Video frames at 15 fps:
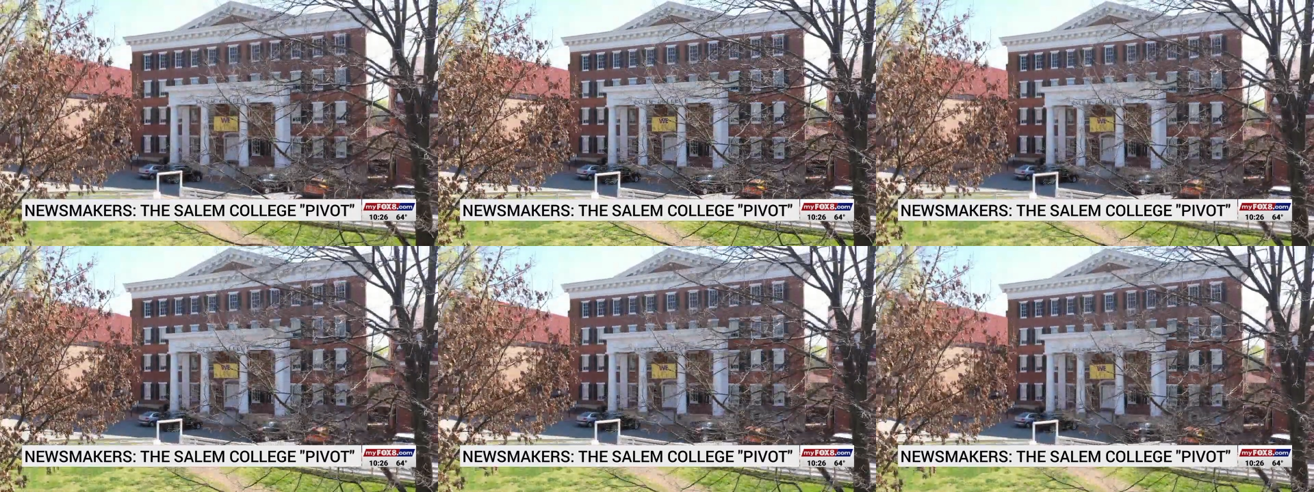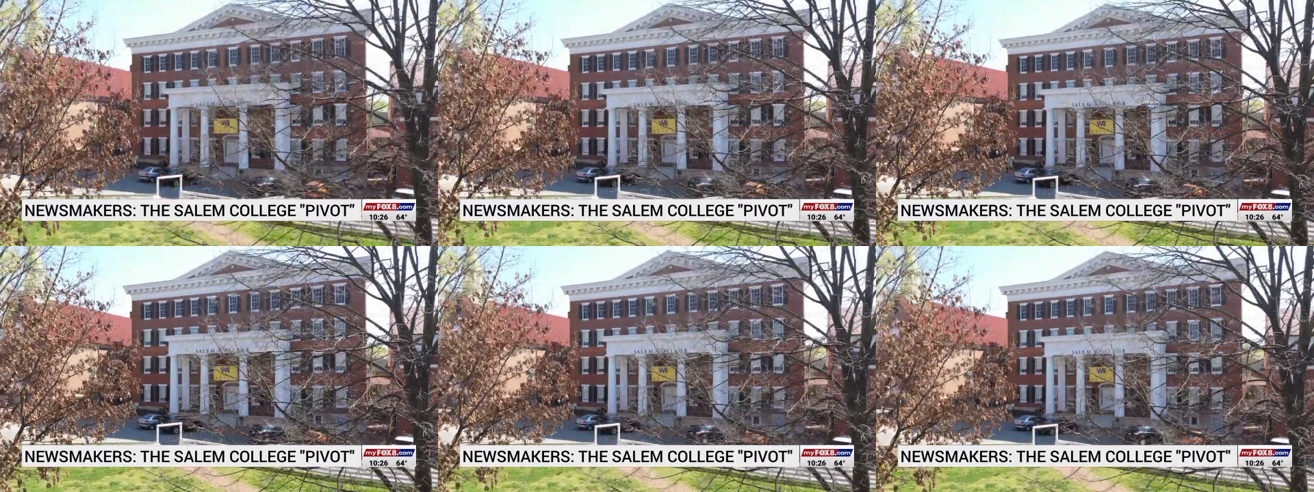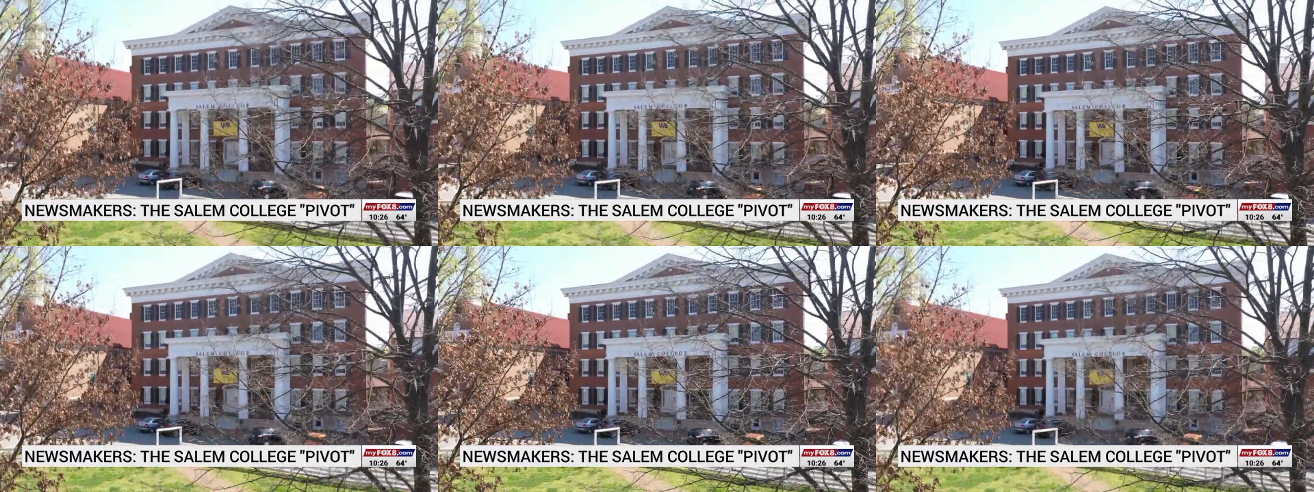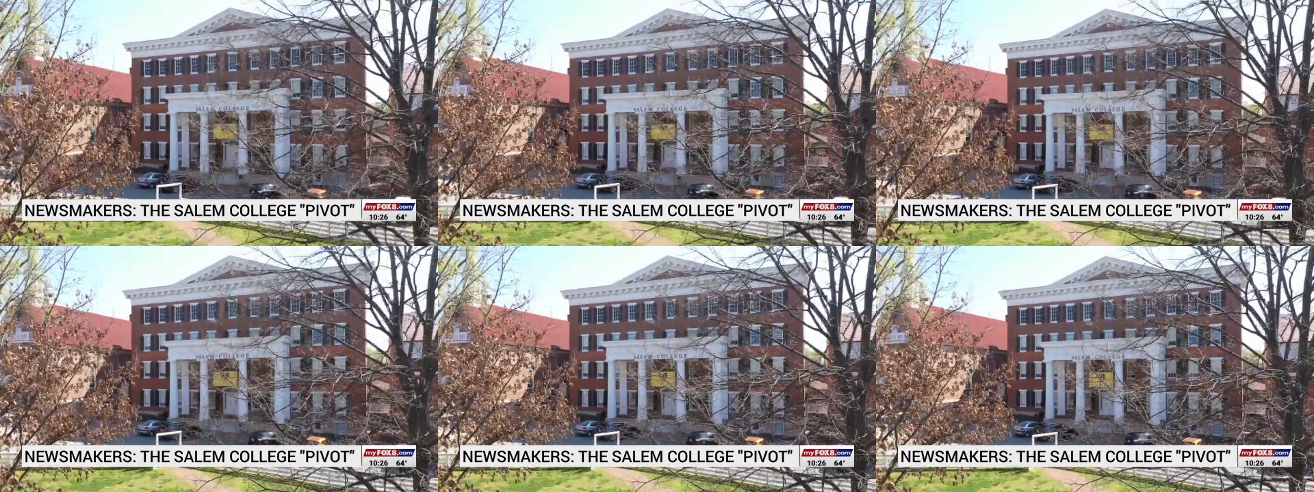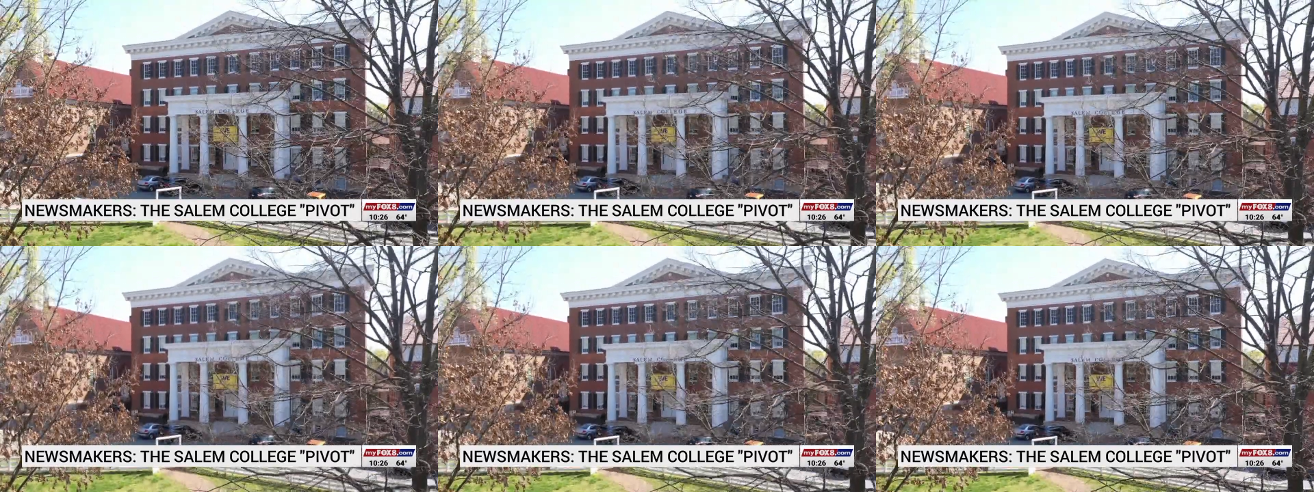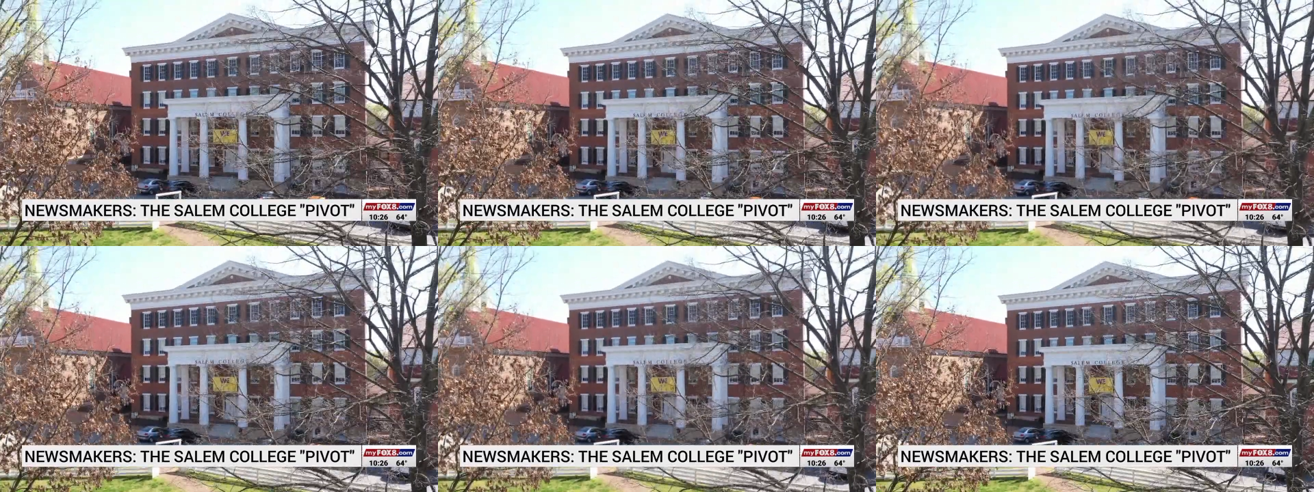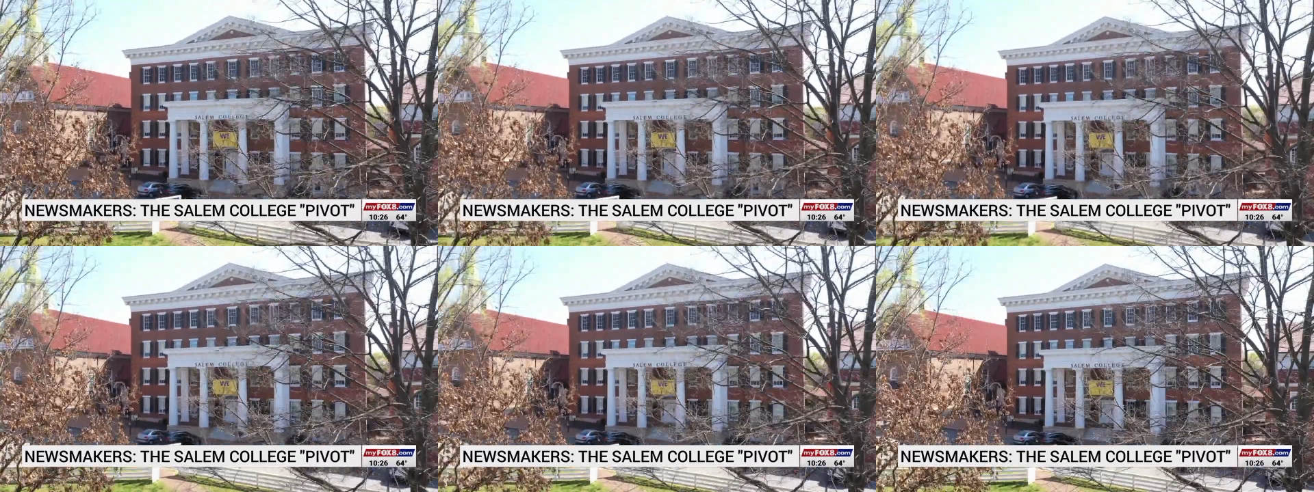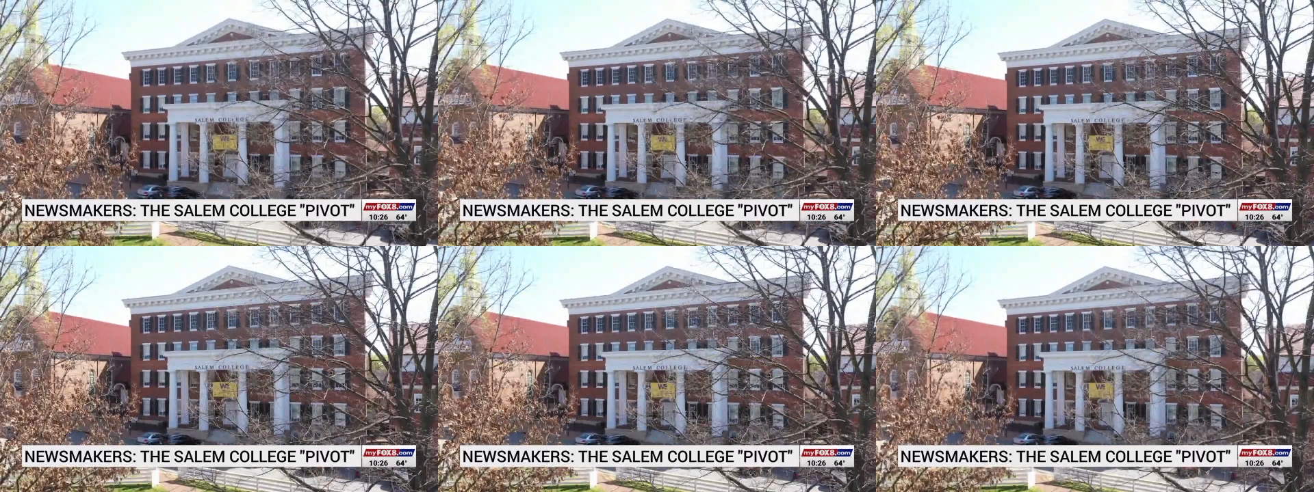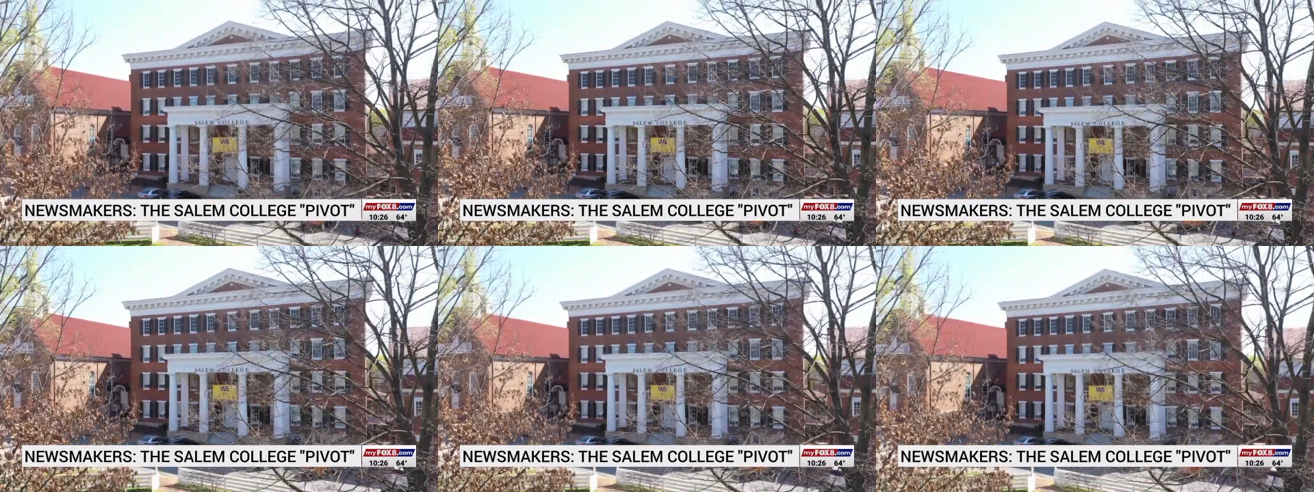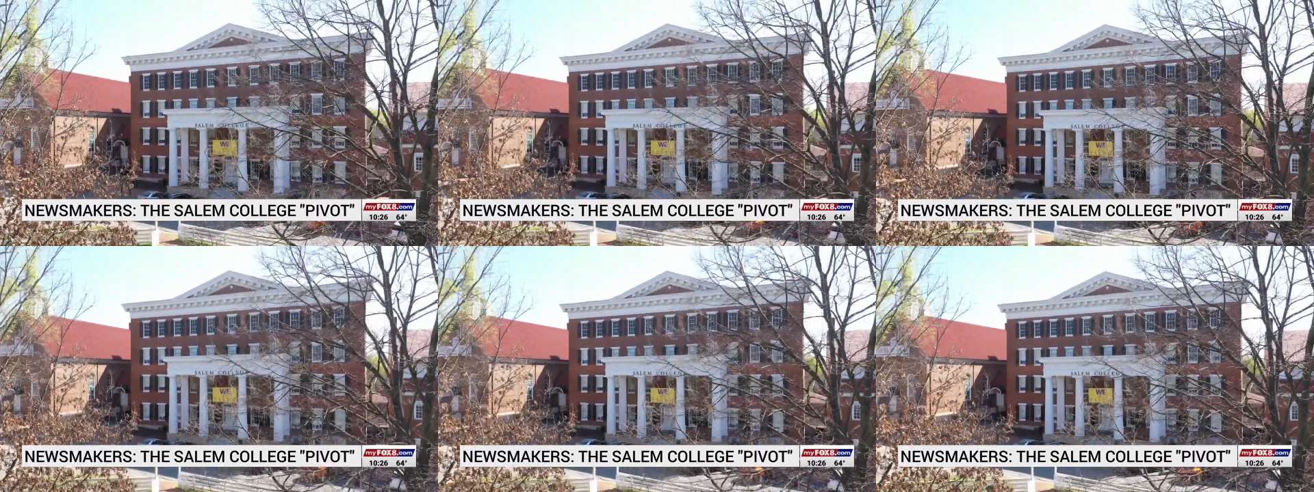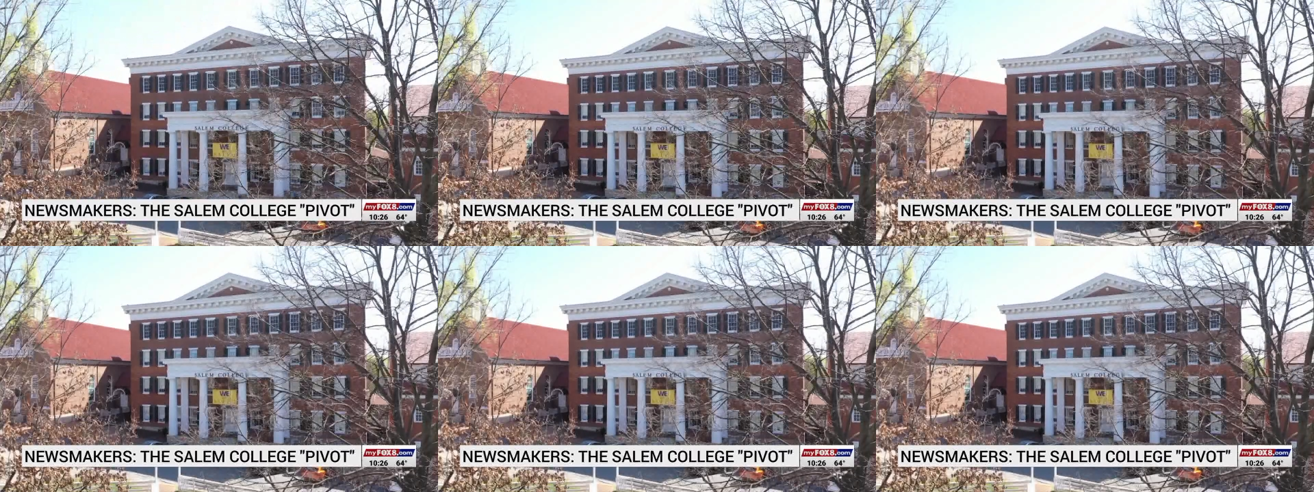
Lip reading: (no speaker visible)